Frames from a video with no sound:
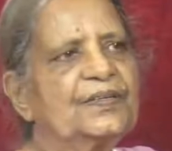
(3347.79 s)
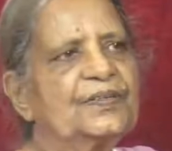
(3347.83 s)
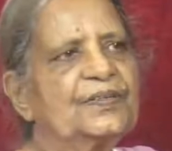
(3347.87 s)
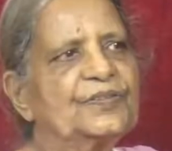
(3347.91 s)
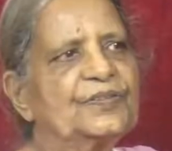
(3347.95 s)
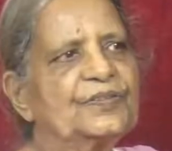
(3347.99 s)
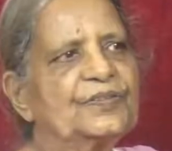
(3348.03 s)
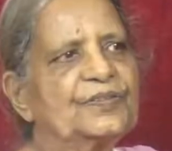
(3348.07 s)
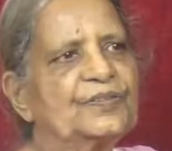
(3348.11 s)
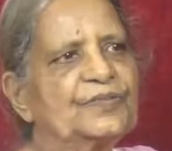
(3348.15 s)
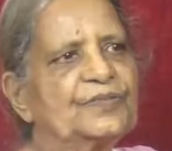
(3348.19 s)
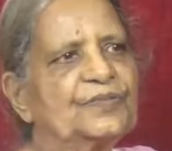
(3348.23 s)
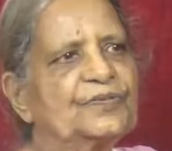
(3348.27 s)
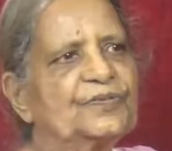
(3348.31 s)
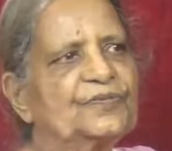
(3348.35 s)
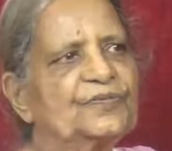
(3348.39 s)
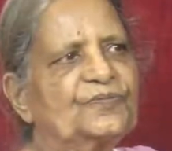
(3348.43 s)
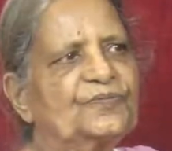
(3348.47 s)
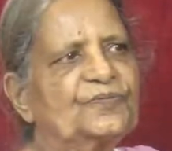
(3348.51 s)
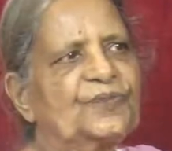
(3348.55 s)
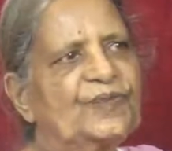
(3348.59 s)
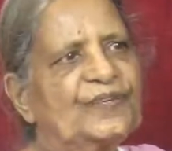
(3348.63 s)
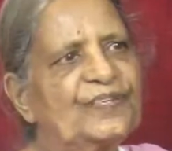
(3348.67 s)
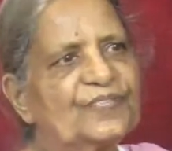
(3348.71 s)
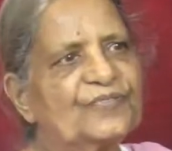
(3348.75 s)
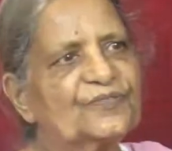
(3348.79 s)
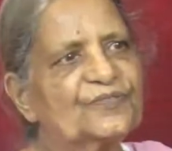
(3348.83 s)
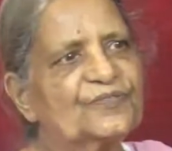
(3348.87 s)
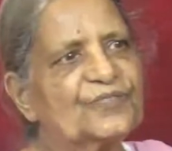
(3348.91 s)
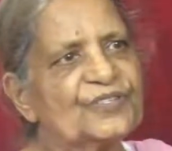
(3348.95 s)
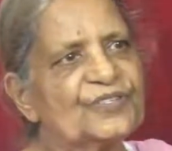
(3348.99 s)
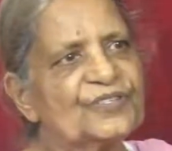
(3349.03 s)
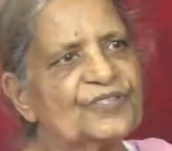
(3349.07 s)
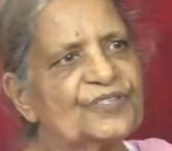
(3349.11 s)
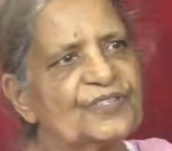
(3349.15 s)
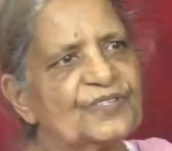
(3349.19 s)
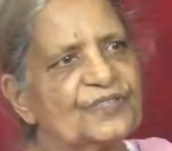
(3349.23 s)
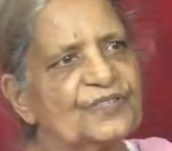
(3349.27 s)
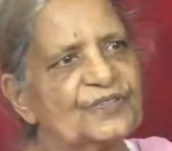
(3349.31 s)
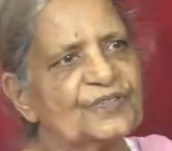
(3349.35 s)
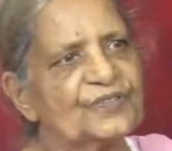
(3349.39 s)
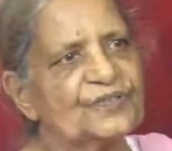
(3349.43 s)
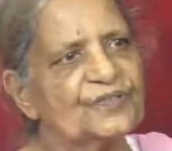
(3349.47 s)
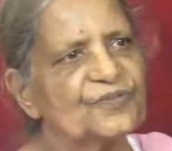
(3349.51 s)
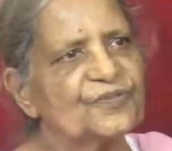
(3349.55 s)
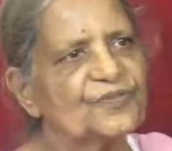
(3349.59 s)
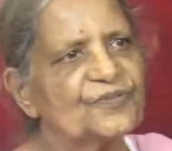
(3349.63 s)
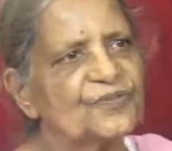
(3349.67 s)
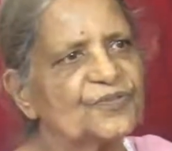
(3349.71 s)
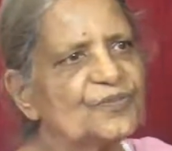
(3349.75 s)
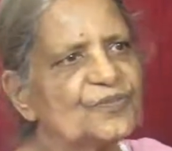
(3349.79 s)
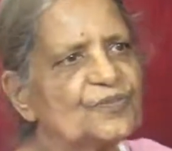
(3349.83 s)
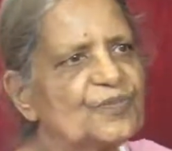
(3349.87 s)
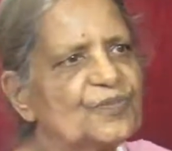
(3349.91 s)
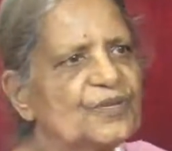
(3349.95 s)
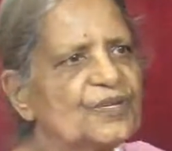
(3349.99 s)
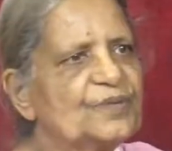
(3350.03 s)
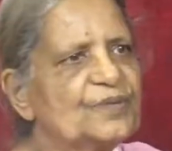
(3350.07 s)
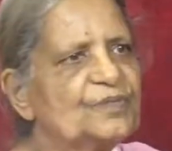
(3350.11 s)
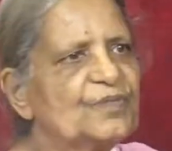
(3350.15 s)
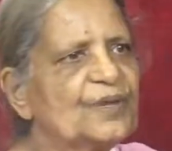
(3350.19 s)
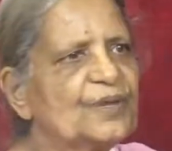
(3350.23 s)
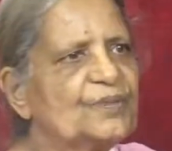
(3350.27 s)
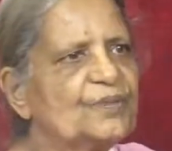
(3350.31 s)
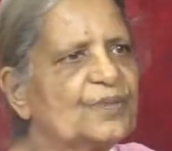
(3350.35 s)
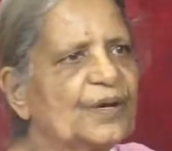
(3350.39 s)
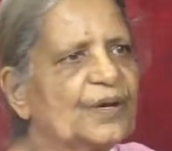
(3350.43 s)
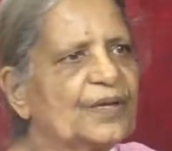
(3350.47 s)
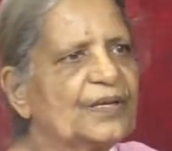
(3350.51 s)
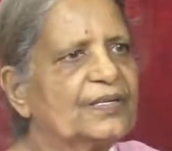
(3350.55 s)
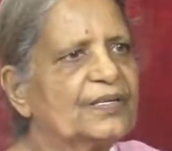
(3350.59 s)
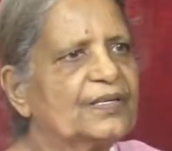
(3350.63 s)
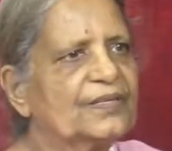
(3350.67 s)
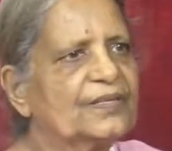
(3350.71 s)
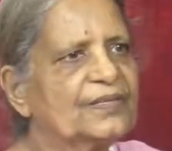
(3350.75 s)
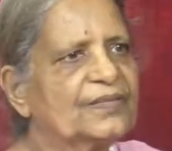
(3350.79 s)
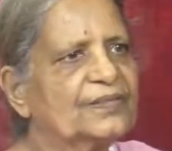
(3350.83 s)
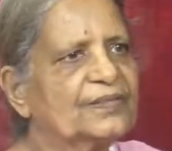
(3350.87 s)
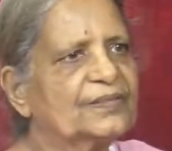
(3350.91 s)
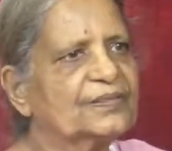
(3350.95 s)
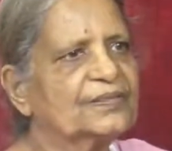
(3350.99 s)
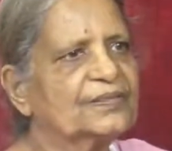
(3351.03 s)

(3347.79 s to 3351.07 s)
So, one question used to be in my mind